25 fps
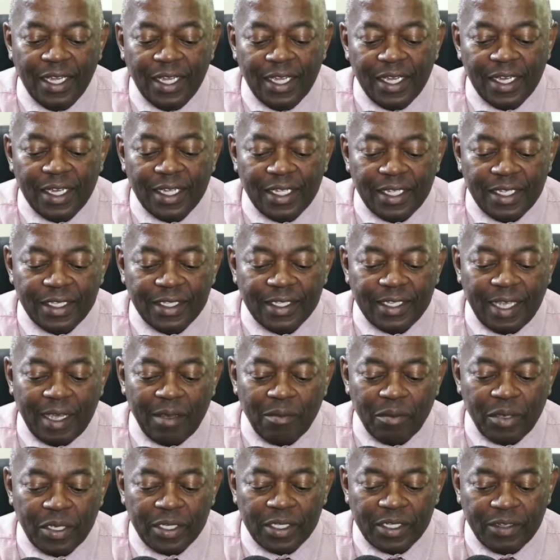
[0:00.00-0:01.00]

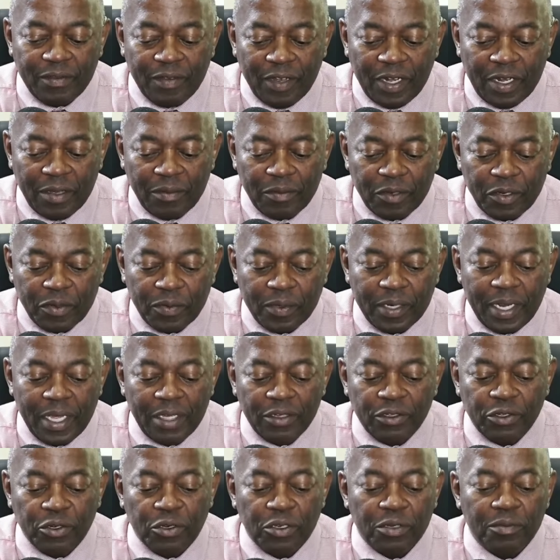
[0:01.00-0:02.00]
Zambia's development, we're
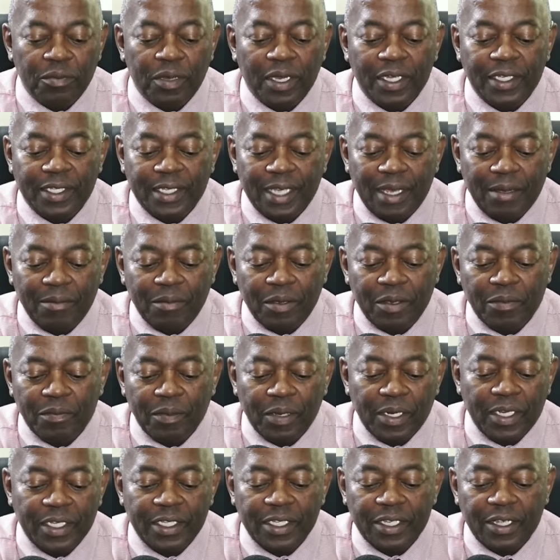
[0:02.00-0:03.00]
now joined by Zambian
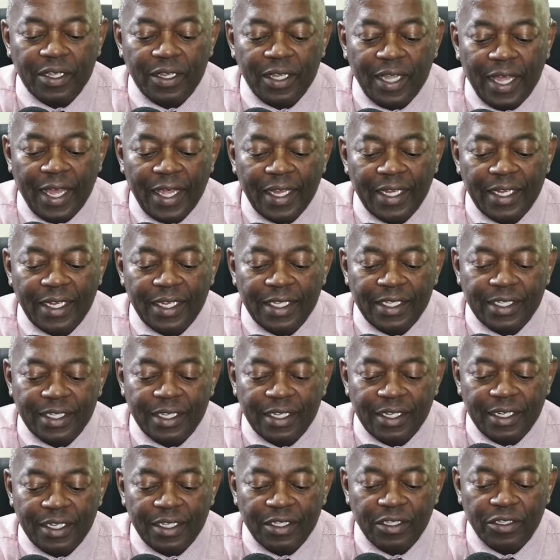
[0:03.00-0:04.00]
political analyst
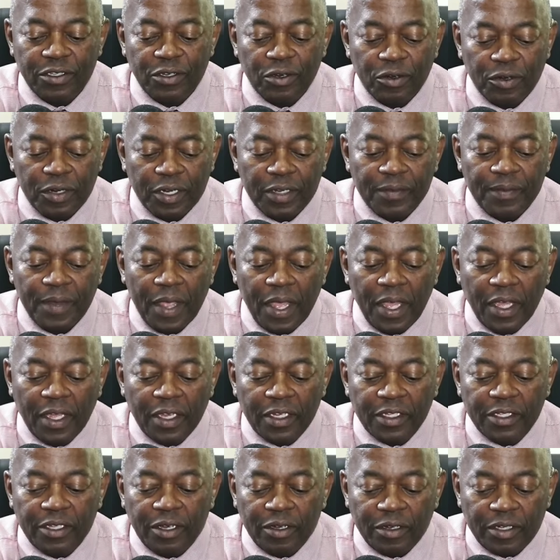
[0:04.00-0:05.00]
and historian,
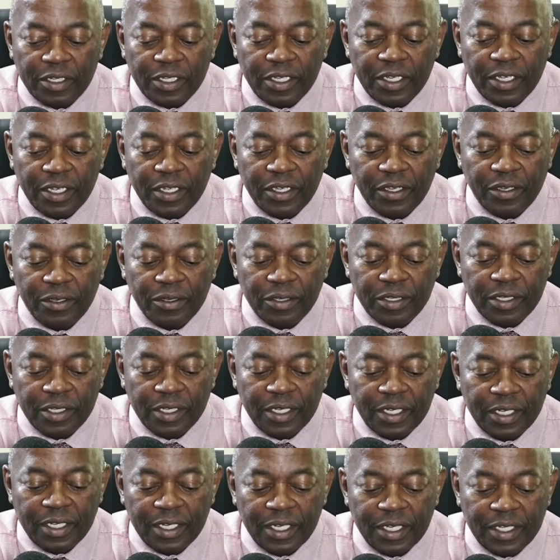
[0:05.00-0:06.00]
Dr.
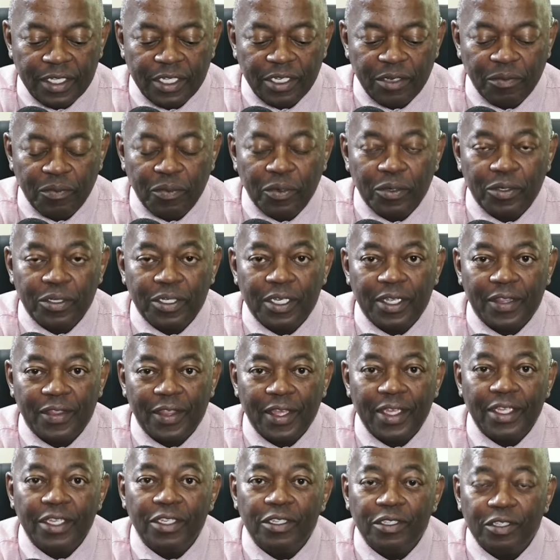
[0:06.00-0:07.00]
Euston Chiputa.
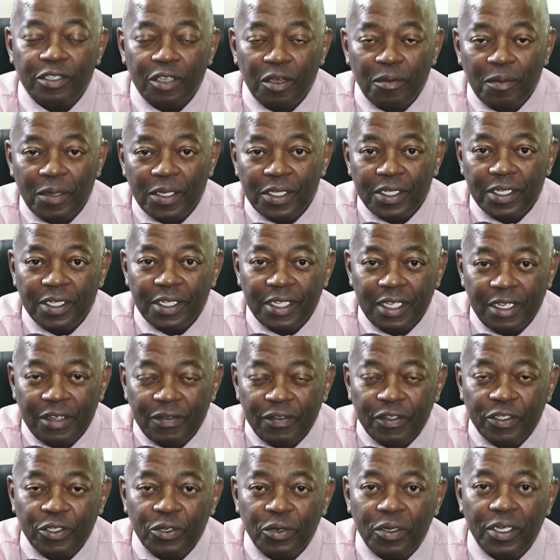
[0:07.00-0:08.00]
Thank you so much indeed
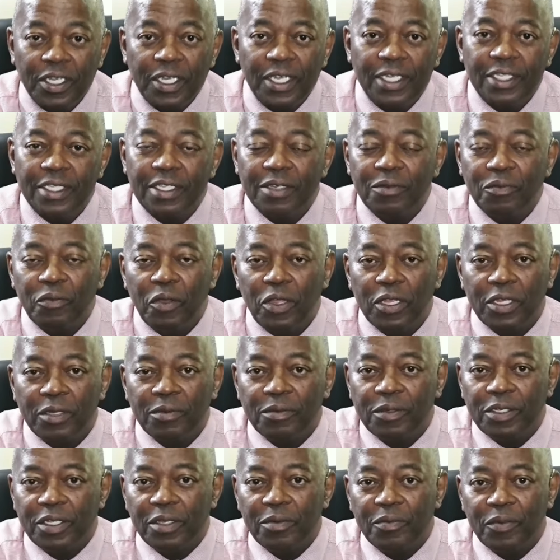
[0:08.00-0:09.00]
for joining us, and
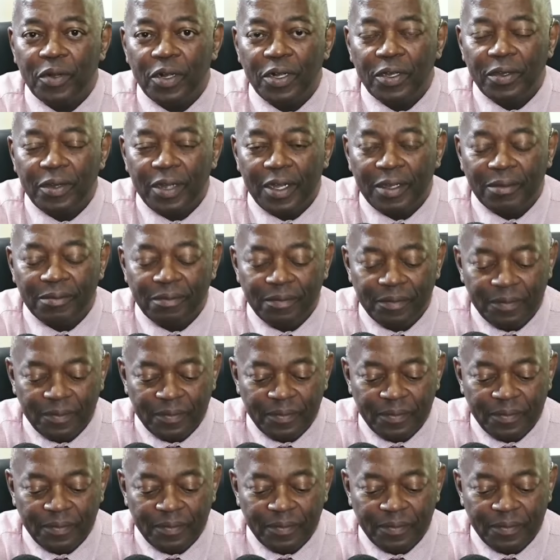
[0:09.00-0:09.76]
welcome to the program.